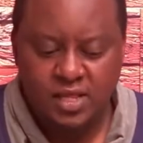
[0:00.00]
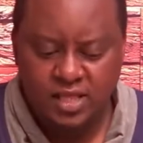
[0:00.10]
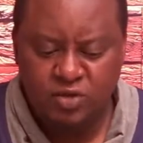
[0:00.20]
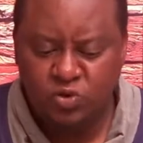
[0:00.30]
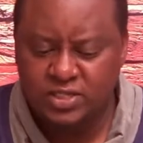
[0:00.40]

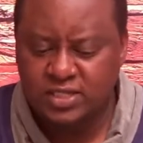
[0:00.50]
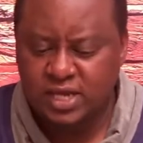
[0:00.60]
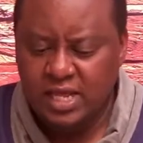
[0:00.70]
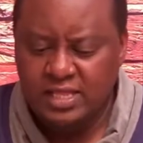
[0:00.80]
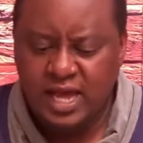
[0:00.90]
That
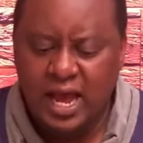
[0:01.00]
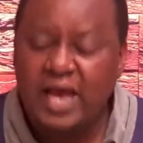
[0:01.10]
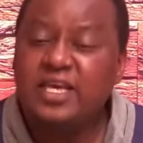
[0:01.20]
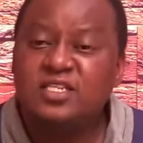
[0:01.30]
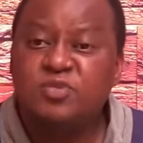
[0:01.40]
was the
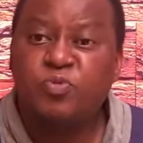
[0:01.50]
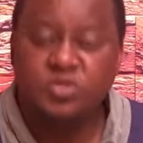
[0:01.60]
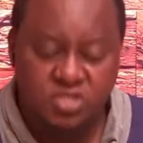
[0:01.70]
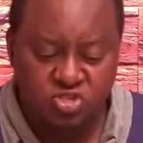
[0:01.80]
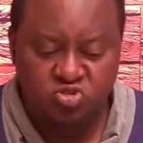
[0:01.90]
highest
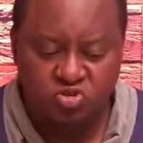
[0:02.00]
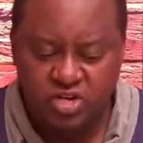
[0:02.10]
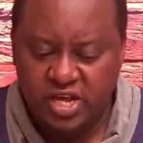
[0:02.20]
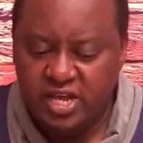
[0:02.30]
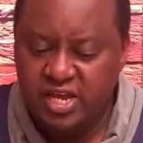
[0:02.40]

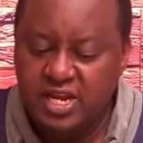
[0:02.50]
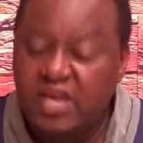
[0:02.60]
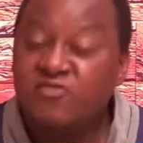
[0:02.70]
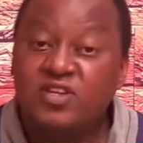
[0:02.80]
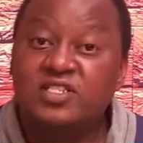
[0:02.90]
position in
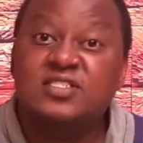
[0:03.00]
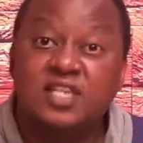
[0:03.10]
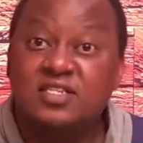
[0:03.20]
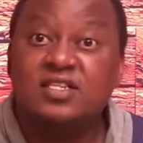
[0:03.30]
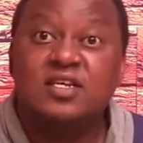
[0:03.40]
heaven,
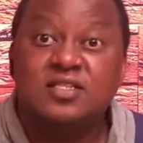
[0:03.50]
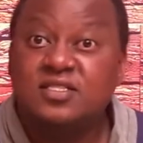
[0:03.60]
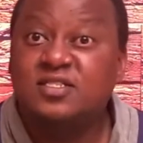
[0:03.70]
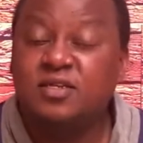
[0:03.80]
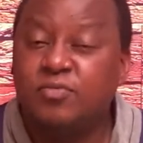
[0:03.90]
set
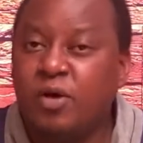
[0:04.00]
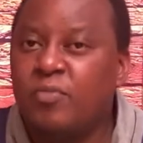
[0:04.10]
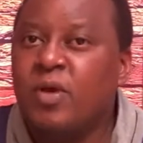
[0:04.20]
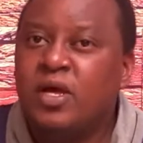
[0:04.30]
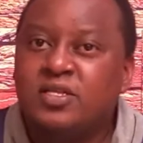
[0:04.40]

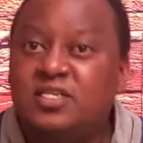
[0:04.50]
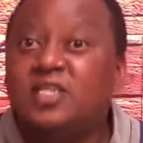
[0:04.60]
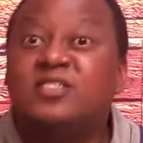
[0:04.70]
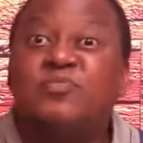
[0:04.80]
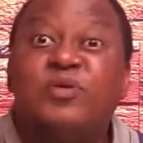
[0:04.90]

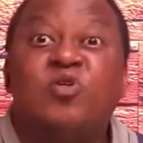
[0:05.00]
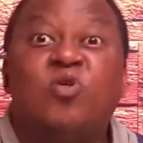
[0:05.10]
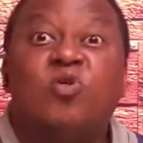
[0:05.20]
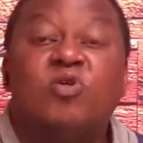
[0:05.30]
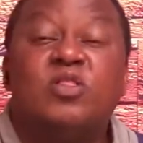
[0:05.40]
just
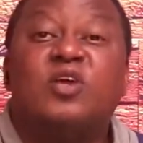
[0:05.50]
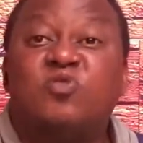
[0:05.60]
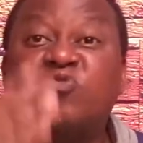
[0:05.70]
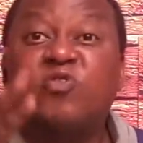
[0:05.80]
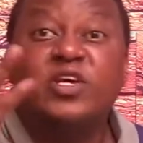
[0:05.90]
below that
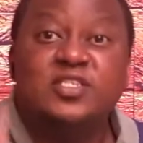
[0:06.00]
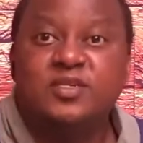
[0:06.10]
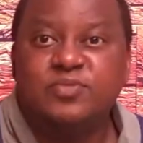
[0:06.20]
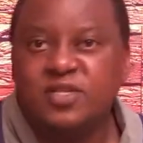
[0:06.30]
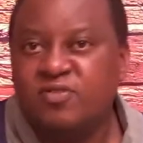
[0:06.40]
of Christ
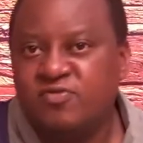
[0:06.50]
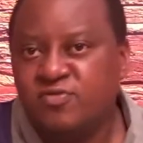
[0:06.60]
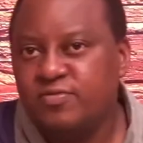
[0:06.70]
himself.